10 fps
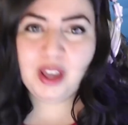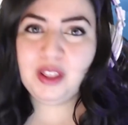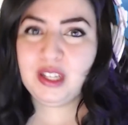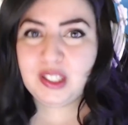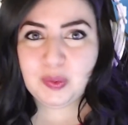
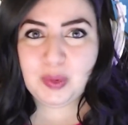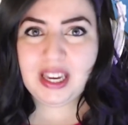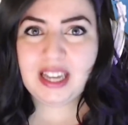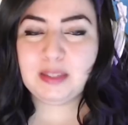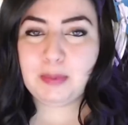This
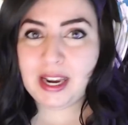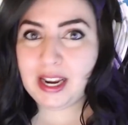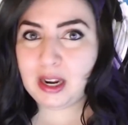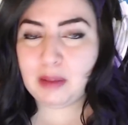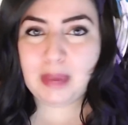week has been
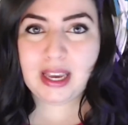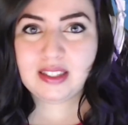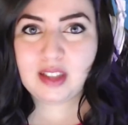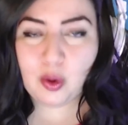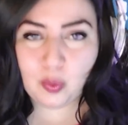an
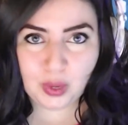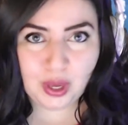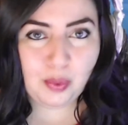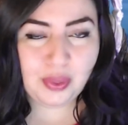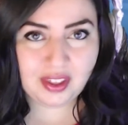amazing
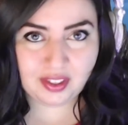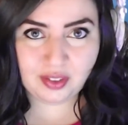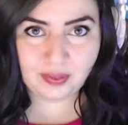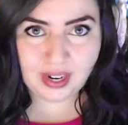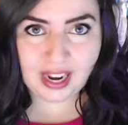week within
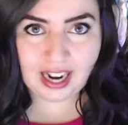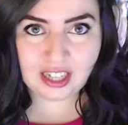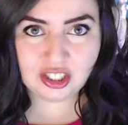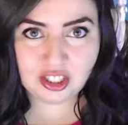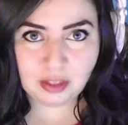the
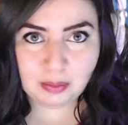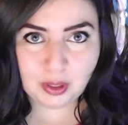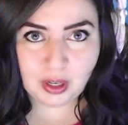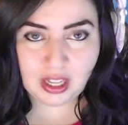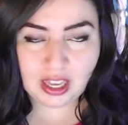reaction
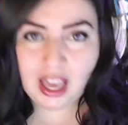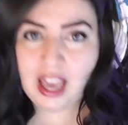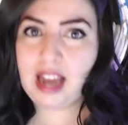community,